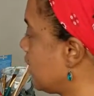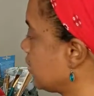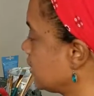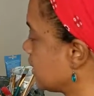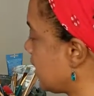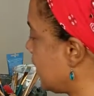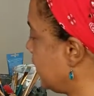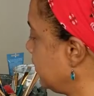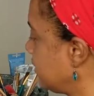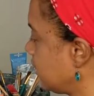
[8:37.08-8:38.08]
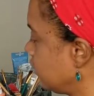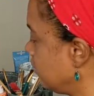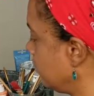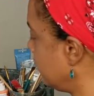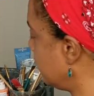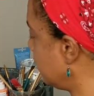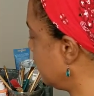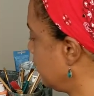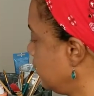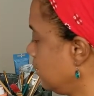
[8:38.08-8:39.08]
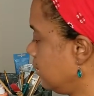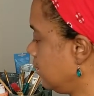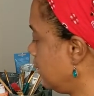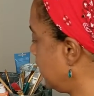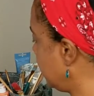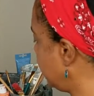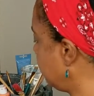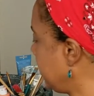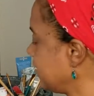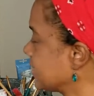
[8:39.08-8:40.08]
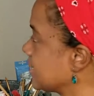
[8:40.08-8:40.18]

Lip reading: our sky down to the base